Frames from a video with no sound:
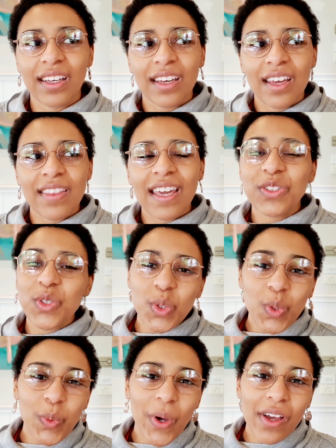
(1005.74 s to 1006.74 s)
they
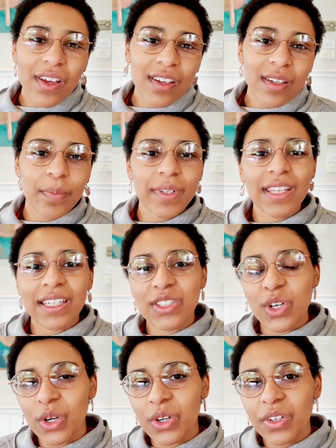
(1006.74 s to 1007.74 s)
do work, but they
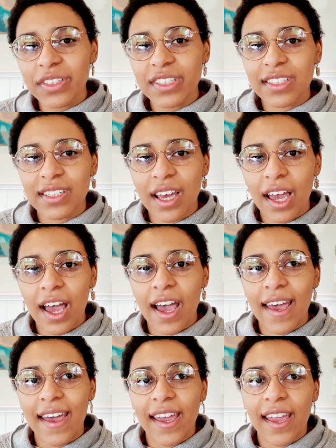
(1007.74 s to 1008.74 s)
don't.
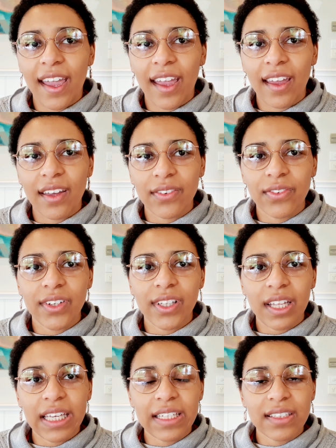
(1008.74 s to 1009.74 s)
I feel
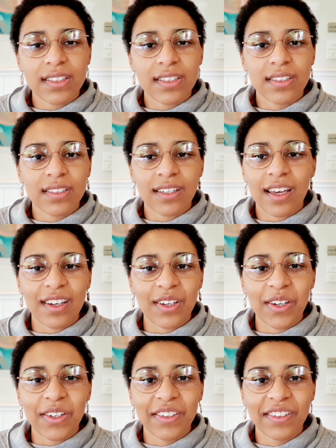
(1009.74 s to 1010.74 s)
like it's, I don't
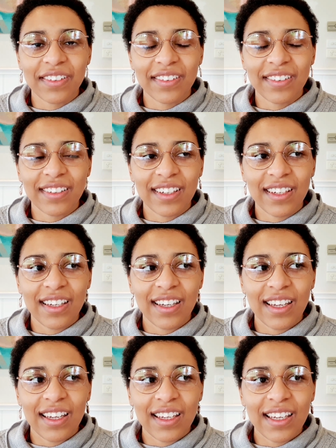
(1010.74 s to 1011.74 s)
know.
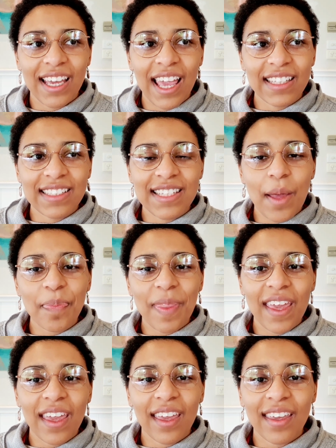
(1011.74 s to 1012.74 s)
It's
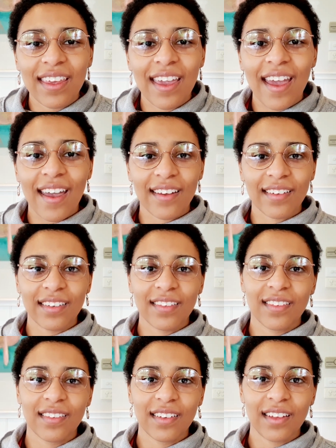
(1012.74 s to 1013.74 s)
something, yeah,
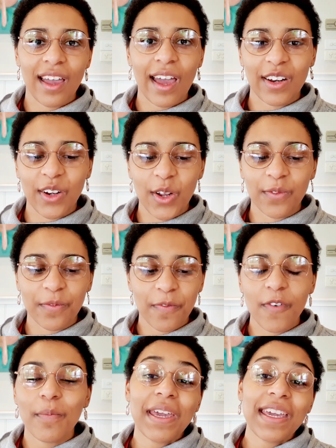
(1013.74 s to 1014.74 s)
I don't know.
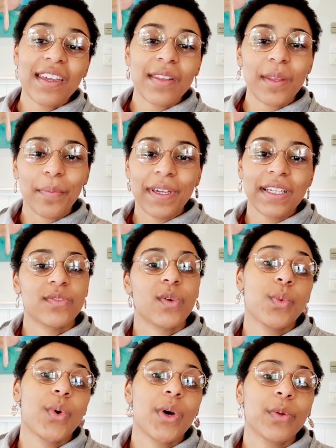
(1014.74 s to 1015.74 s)
For me, the biggest
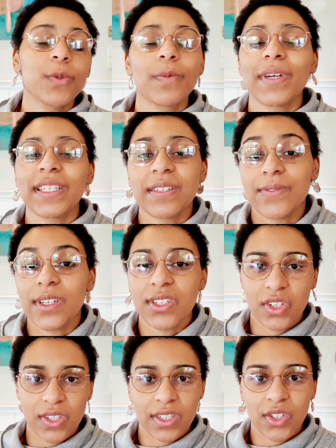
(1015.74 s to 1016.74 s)
reward would be to
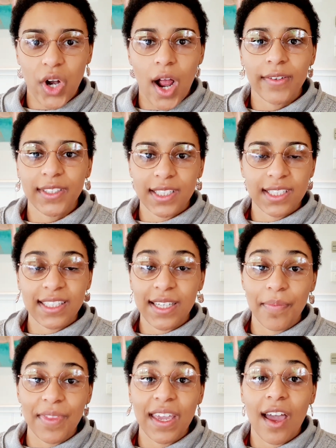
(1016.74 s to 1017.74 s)
finish this draft, because it's
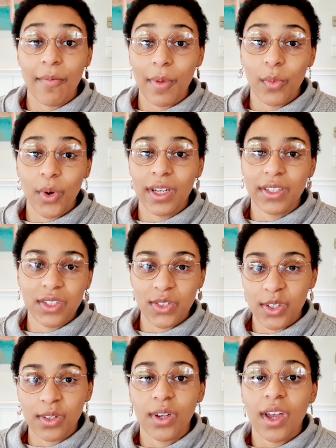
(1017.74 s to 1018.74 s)
something I've been wanting to do